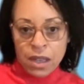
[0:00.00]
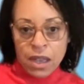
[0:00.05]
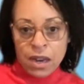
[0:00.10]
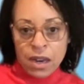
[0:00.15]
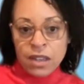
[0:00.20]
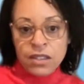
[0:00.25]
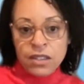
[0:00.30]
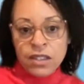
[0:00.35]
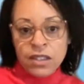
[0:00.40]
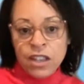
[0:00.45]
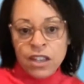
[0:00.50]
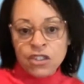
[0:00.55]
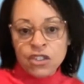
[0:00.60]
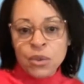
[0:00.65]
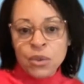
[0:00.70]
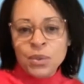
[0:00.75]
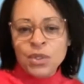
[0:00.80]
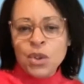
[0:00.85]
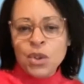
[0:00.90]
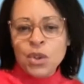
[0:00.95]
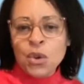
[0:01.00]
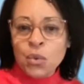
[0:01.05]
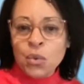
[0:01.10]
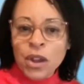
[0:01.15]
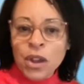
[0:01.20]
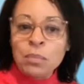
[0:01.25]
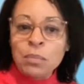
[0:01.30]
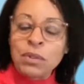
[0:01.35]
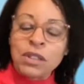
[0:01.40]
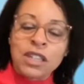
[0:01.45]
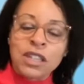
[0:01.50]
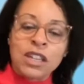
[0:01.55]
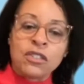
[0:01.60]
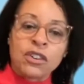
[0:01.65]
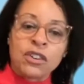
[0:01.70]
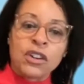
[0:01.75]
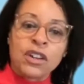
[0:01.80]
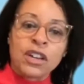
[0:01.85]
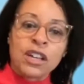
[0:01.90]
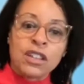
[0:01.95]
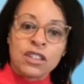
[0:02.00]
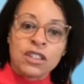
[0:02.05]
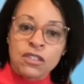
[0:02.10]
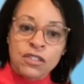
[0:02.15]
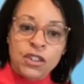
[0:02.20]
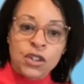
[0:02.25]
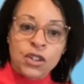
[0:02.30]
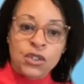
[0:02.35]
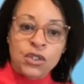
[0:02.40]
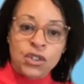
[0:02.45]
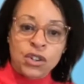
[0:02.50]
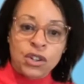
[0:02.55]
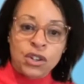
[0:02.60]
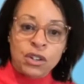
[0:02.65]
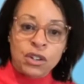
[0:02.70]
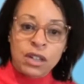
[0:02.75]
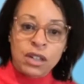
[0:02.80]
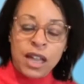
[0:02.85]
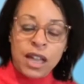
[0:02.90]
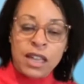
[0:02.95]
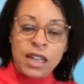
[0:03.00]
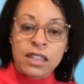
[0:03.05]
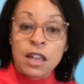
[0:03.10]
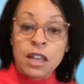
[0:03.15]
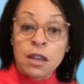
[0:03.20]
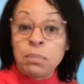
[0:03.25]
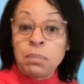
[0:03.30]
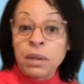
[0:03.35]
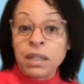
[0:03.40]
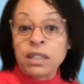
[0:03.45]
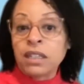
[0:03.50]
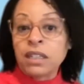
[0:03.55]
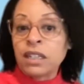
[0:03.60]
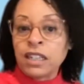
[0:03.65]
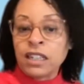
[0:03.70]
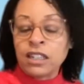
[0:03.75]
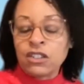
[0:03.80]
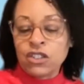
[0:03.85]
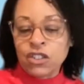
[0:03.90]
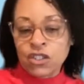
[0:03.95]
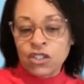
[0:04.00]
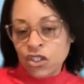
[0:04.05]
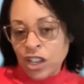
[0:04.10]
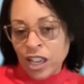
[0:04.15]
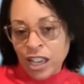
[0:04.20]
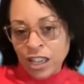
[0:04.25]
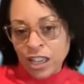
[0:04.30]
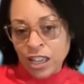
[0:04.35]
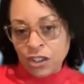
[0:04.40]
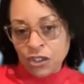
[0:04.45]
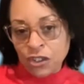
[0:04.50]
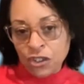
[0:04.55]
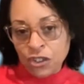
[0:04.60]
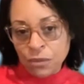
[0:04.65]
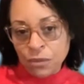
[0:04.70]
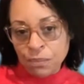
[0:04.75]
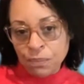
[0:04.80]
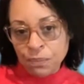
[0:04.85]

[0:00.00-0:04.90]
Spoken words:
And as such, he was a great believer in the future and the ability to change.